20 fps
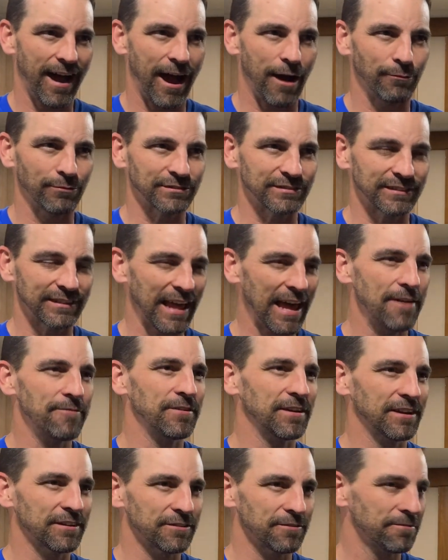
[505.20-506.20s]
I was
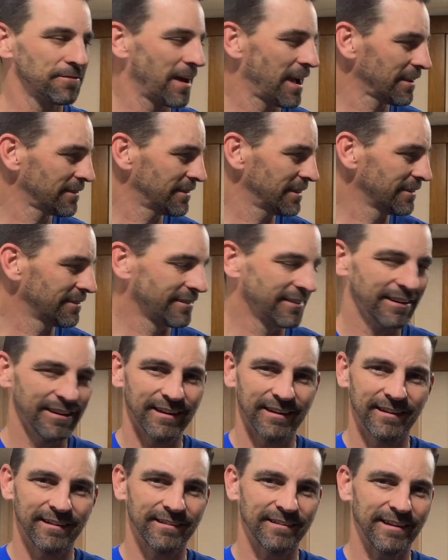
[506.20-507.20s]
laughing at the fact that
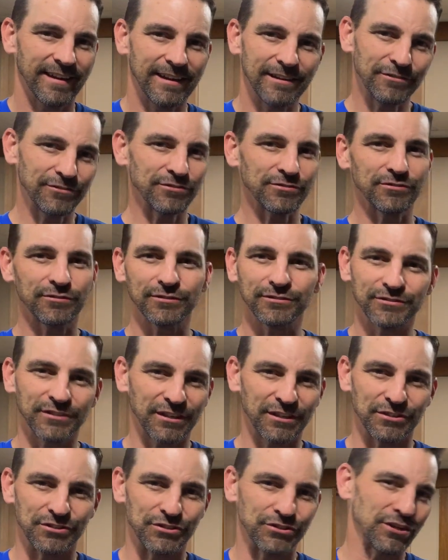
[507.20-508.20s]
it just looks
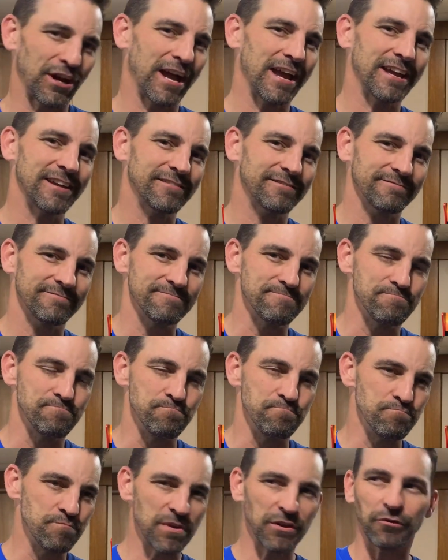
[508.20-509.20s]
like a giant
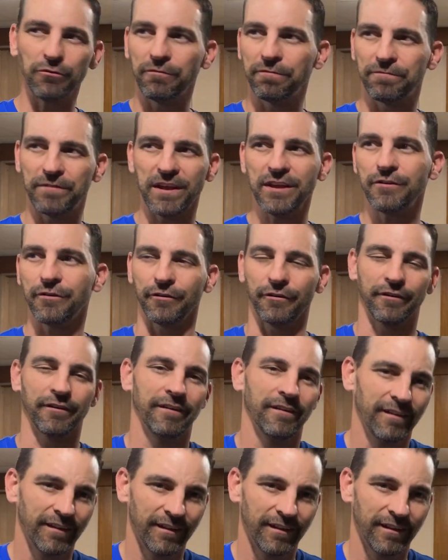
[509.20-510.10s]
middle finger.